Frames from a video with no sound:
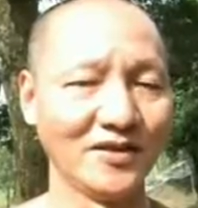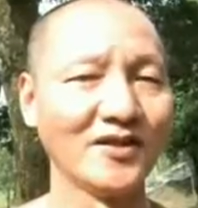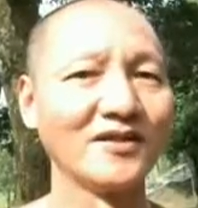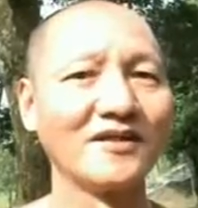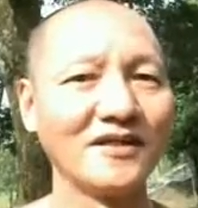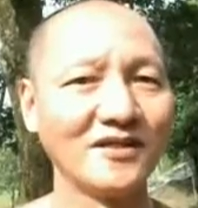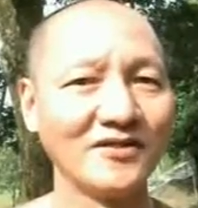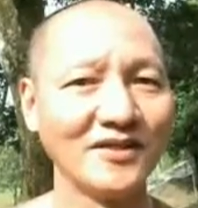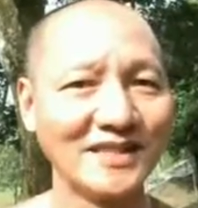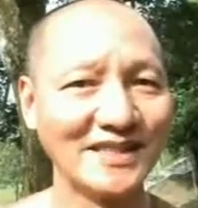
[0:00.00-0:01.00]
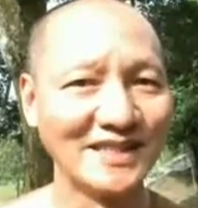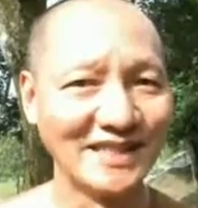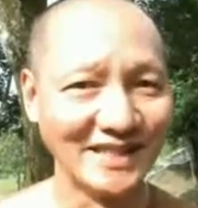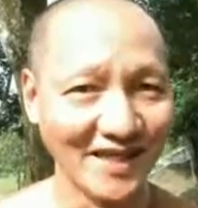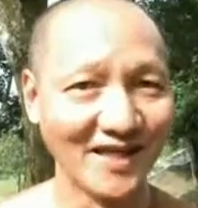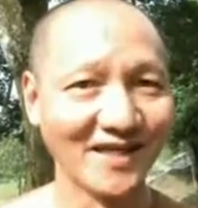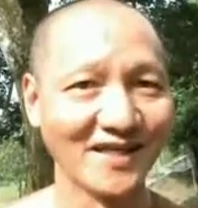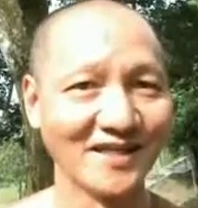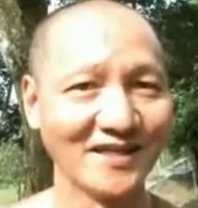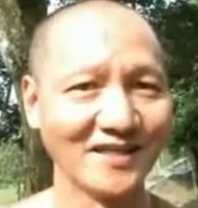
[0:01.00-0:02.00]
Not you're sitting there.
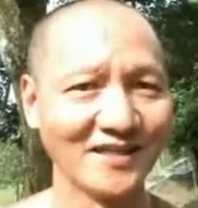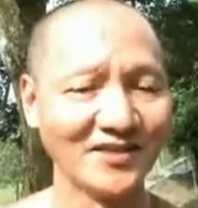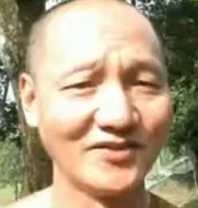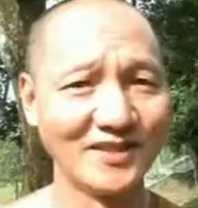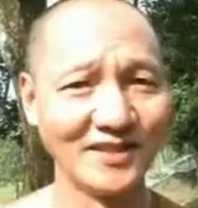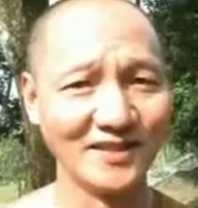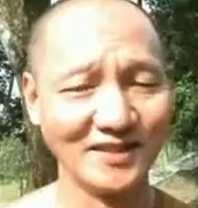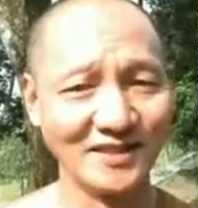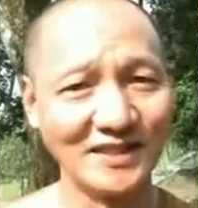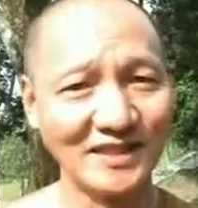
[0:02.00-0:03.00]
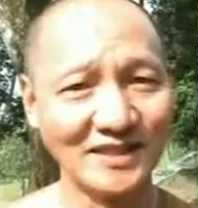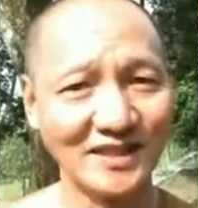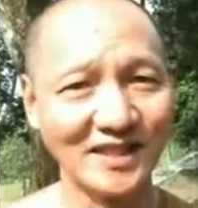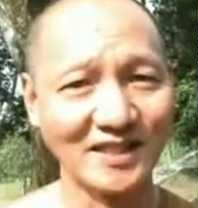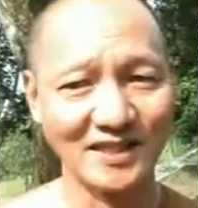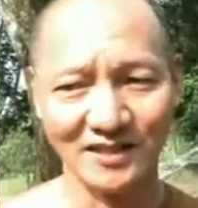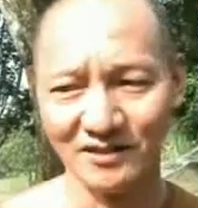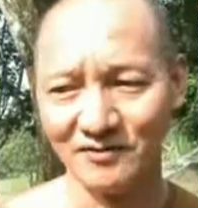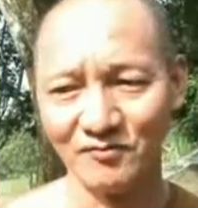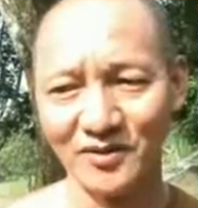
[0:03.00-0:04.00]
You're sitting there
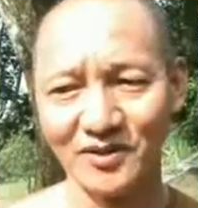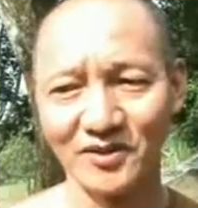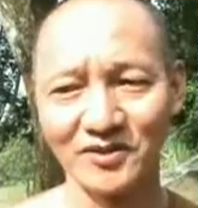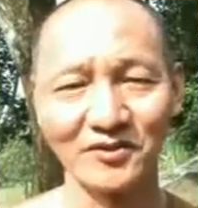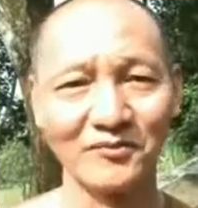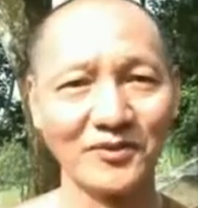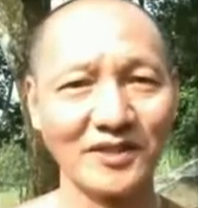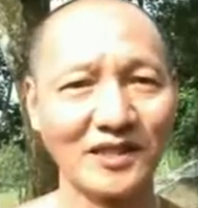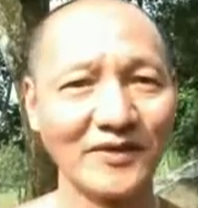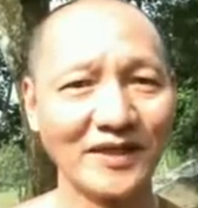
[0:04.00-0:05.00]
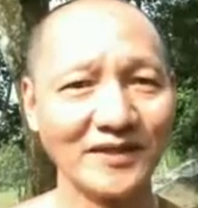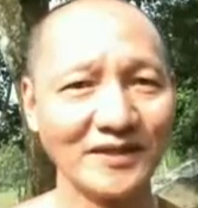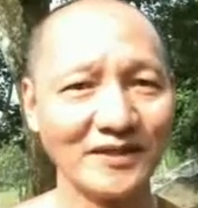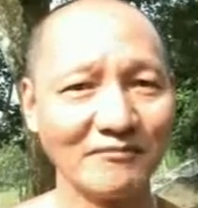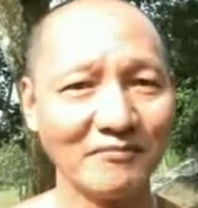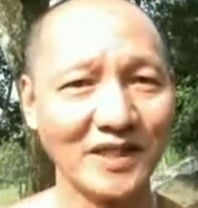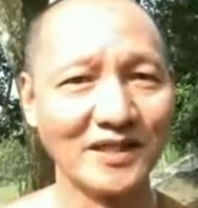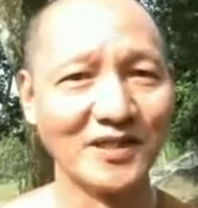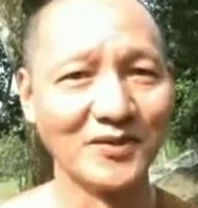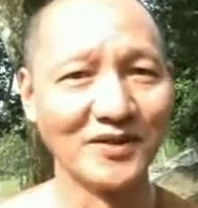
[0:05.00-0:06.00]
because nobody come and
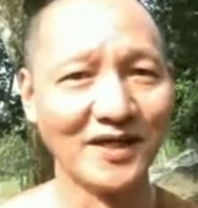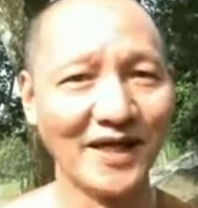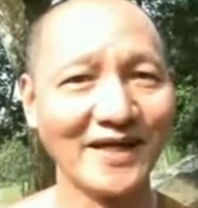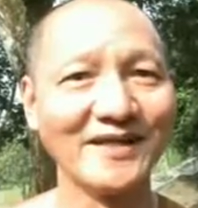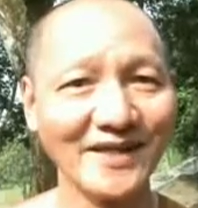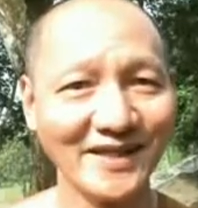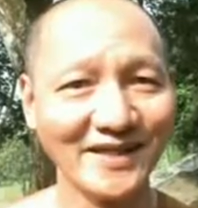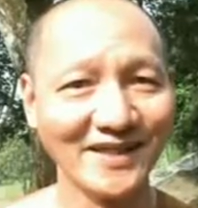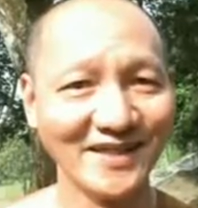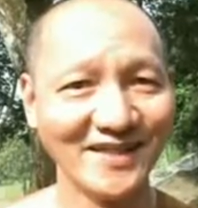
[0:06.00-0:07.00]
make you angry.